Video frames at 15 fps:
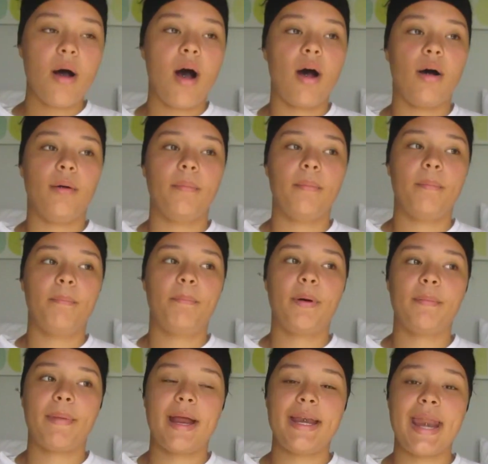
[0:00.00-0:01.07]

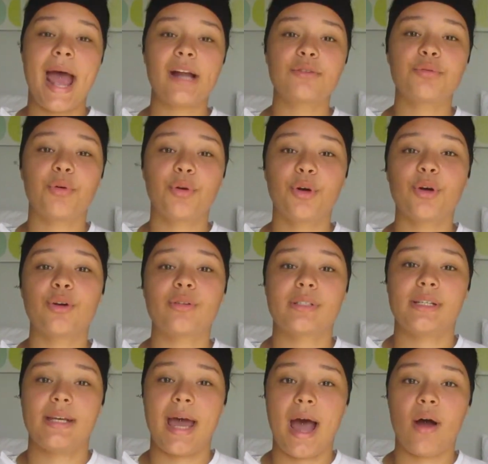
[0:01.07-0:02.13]
But my natural
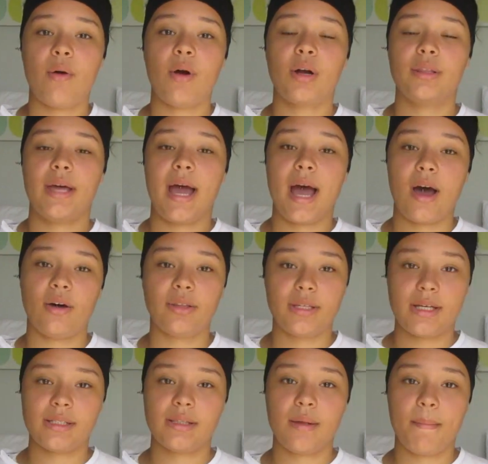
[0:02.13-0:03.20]
curls now are the
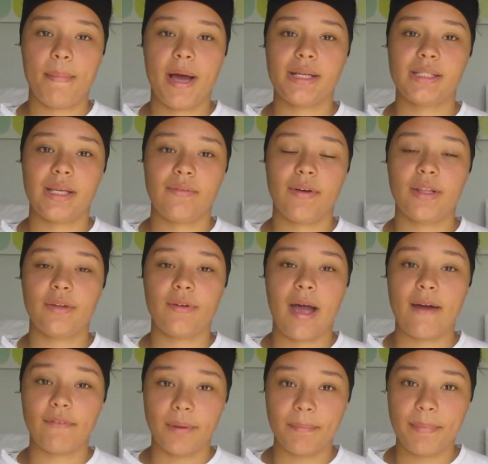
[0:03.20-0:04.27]
healthiest and the best they've
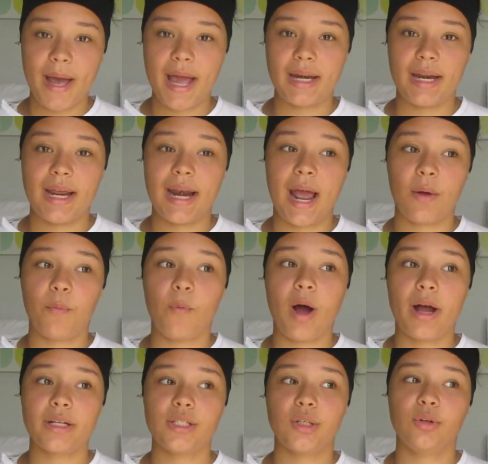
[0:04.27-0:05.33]
ever been, and I
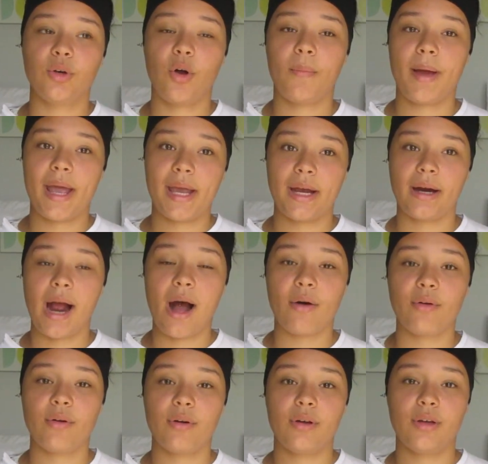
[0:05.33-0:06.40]
want to grow my hair
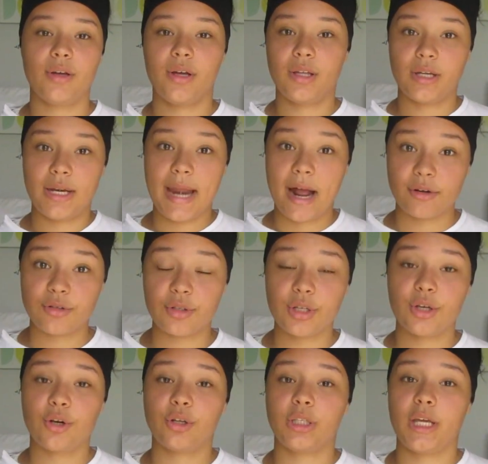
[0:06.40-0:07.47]
out
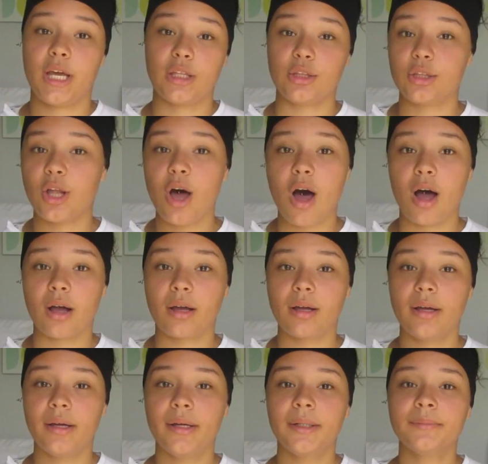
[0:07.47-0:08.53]
naturally curly and long.
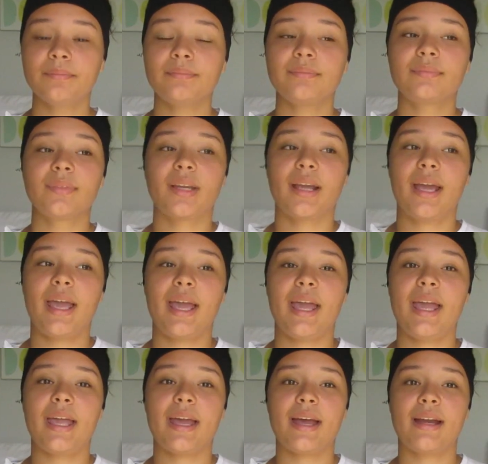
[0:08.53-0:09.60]

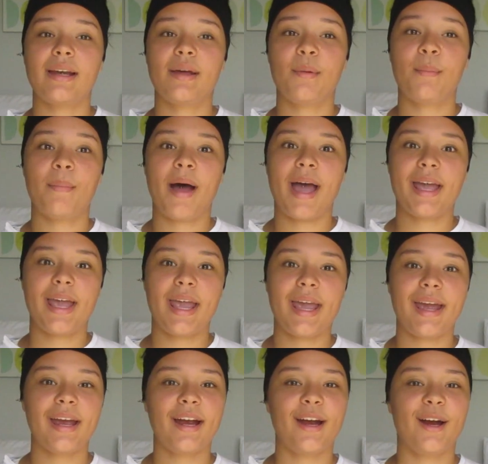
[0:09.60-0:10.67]
And my
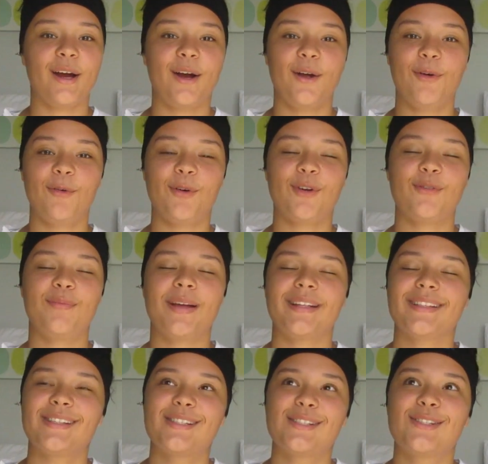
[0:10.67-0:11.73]
hair would have
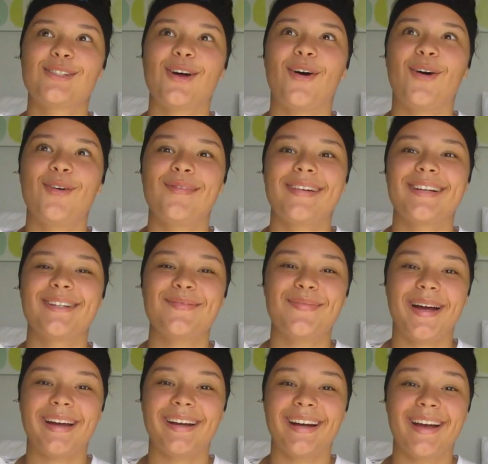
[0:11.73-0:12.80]
been so much
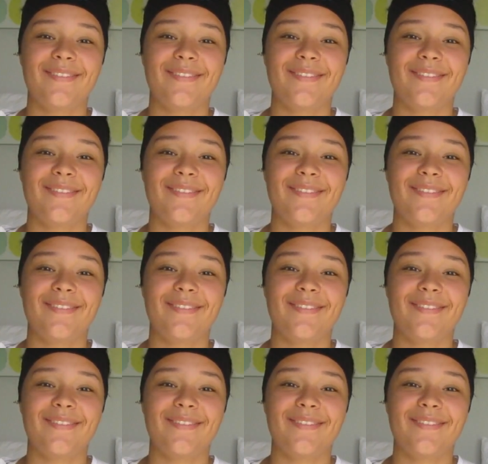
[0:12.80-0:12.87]
better